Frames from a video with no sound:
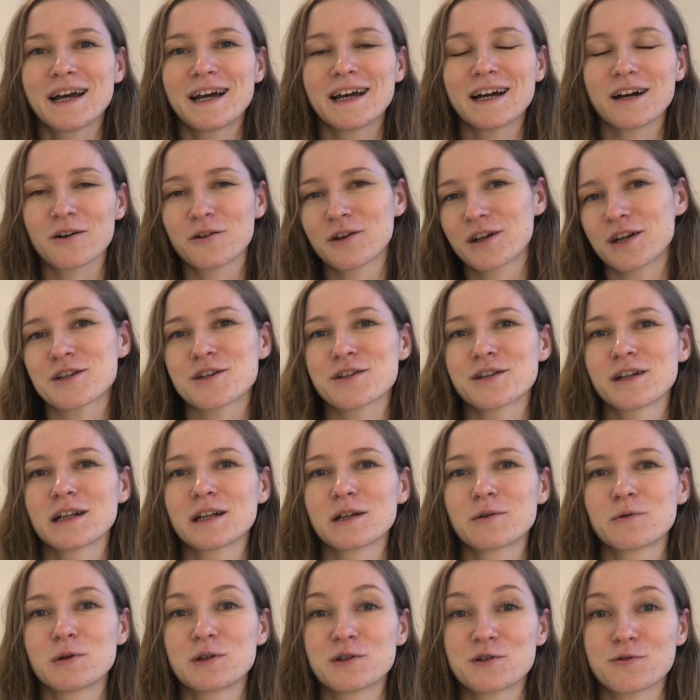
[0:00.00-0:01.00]

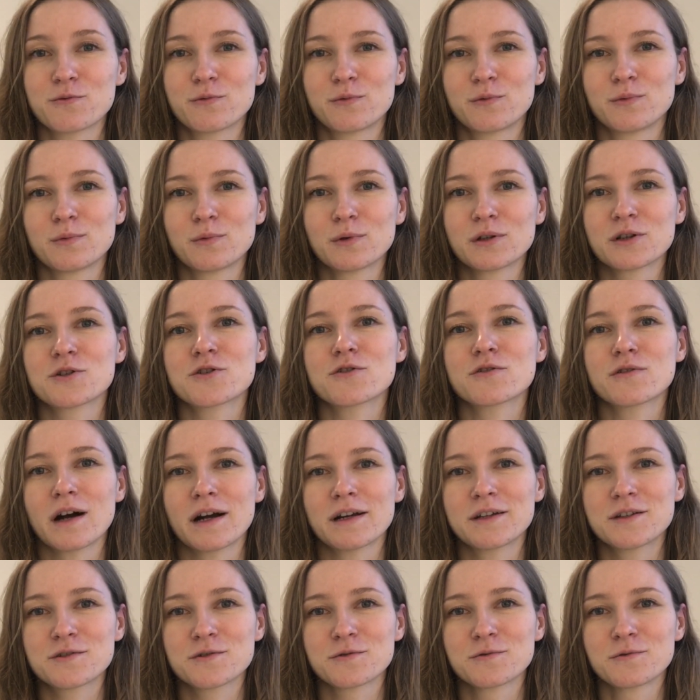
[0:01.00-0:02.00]
occasionally which will try
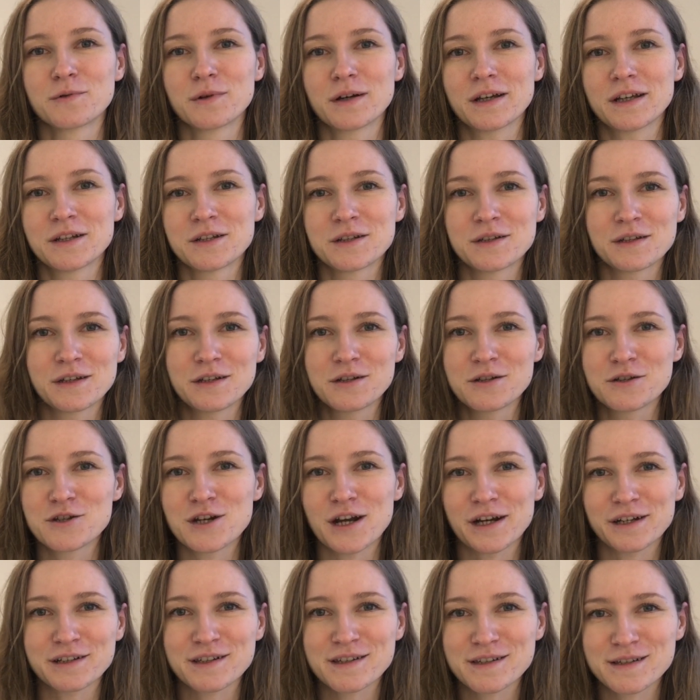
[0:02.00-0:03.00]
to in
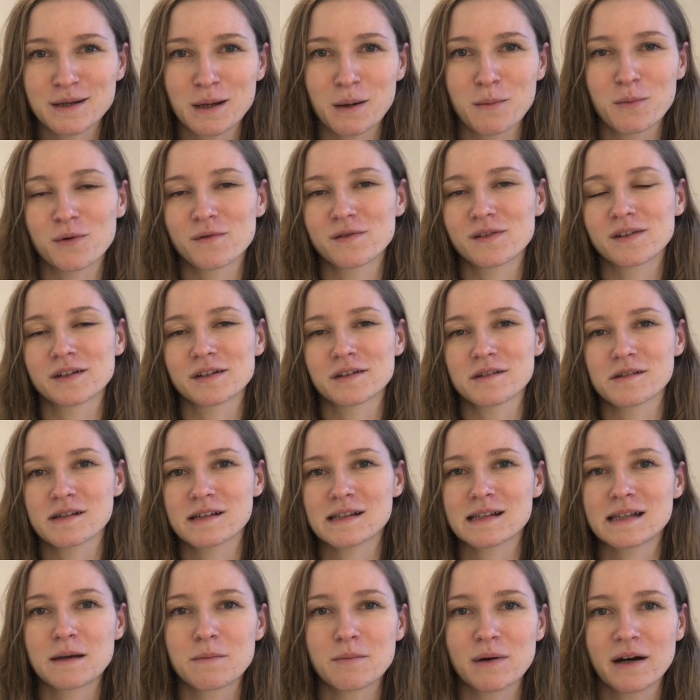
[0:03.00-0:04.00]
inject some of the
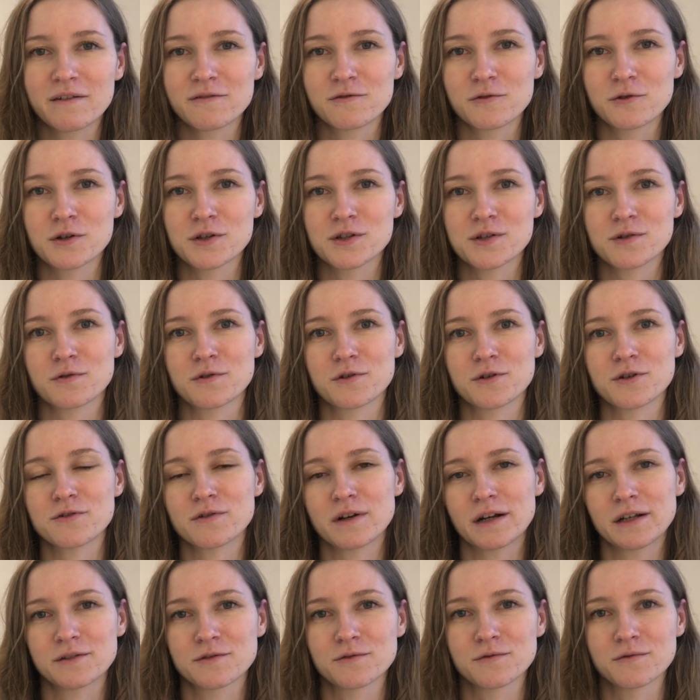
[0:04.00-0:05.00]
sleep efforts or
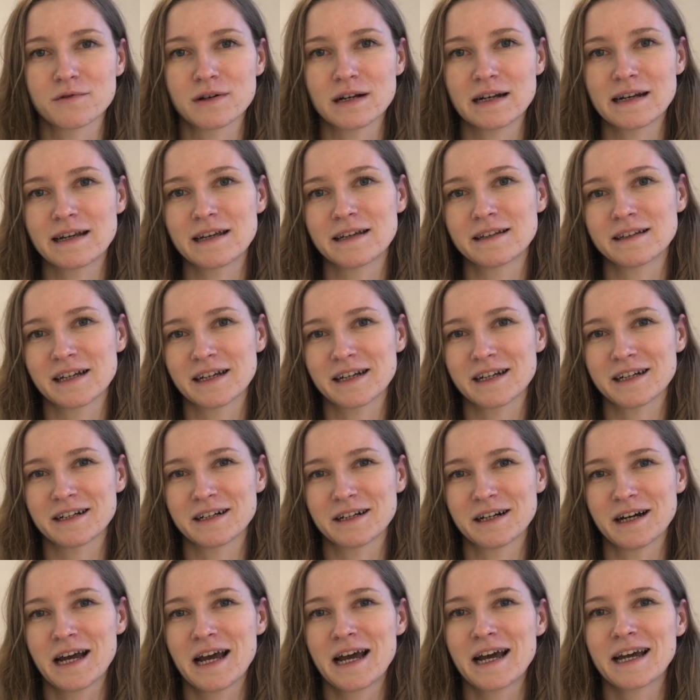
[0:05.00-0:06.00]
try to really like uh,